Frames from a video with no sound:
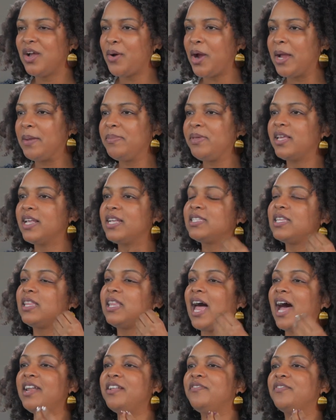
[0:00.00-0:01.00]
All right, because a
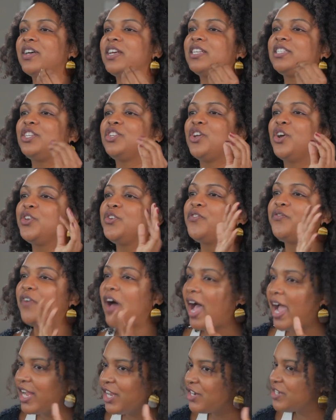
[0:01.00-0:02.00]
lot of us, you
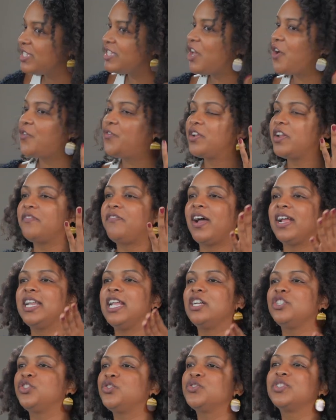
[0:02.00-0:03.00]
find yourself in a
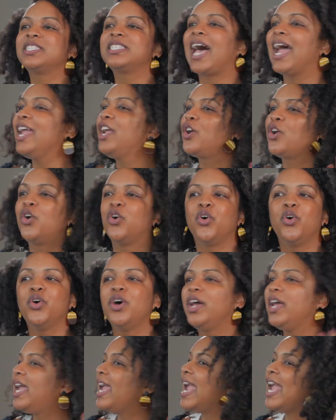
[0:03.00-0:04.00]
financial cycle
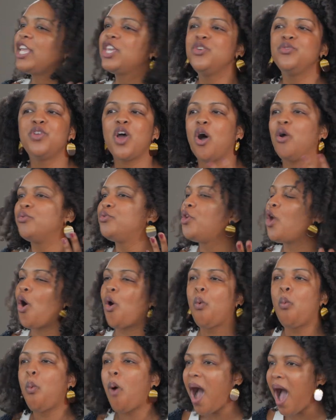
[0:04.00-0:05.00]
and you don't
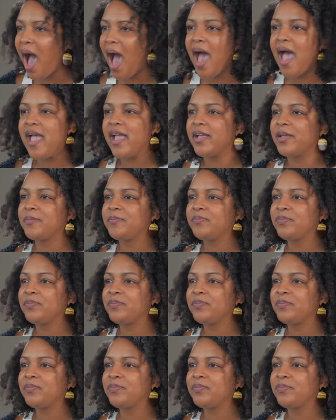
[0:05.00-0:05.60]
know why.